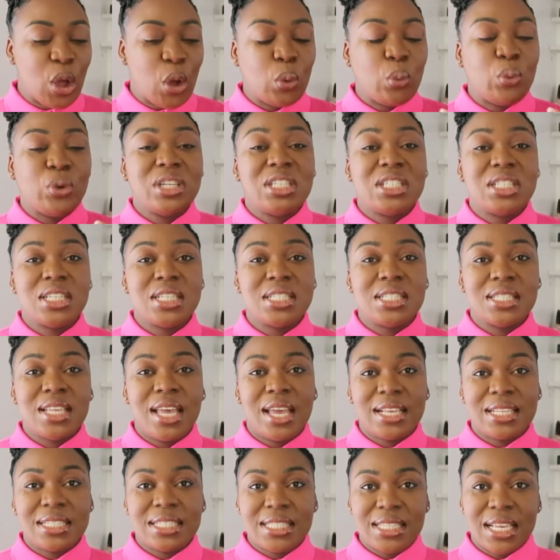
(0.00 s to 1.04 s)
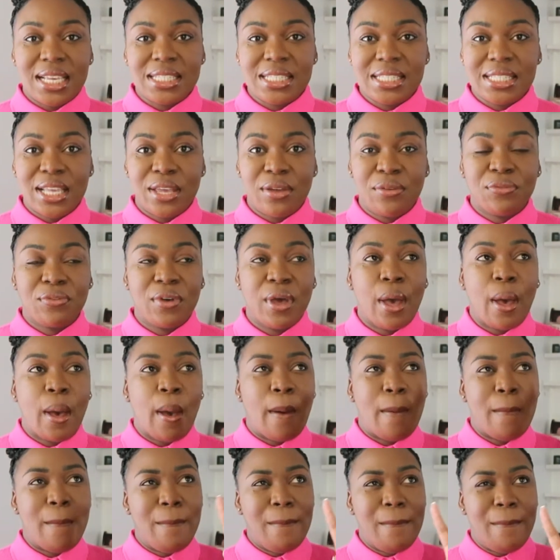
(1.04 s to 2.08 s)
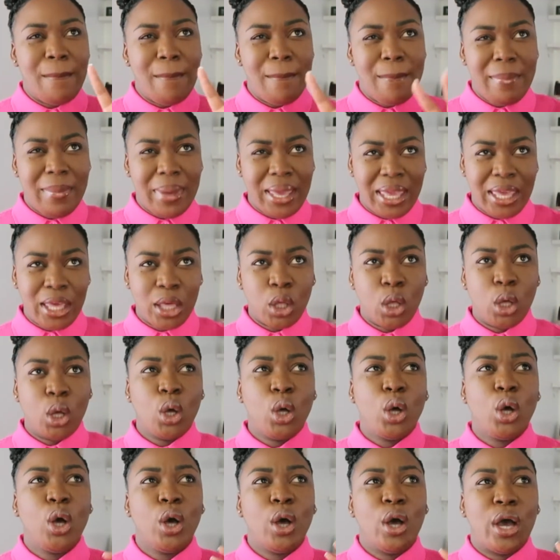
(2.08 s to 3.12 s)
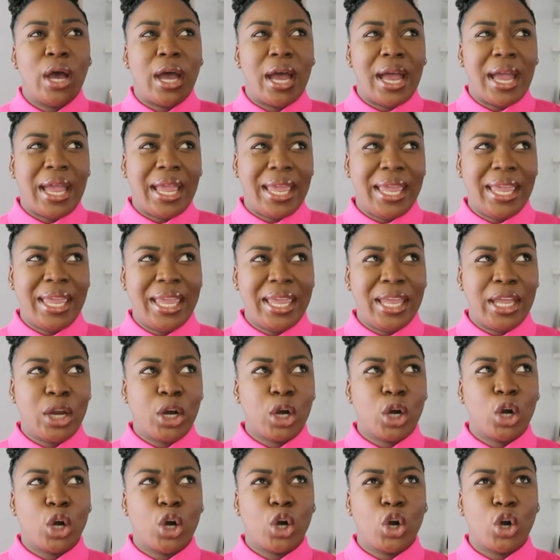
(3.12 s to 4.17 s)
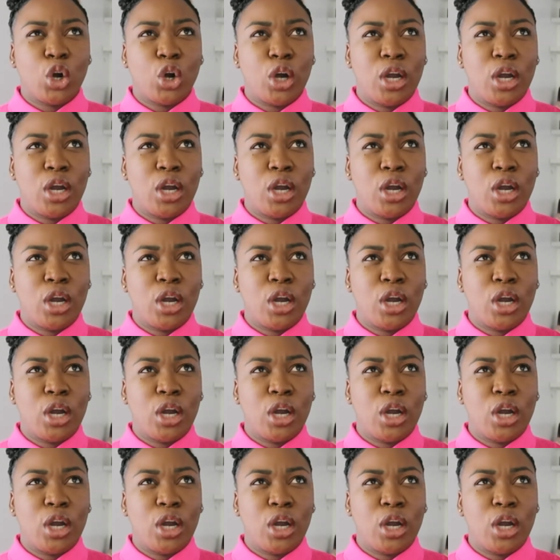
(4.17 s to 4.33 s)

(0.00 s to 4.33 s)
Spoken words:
which is excessive male hair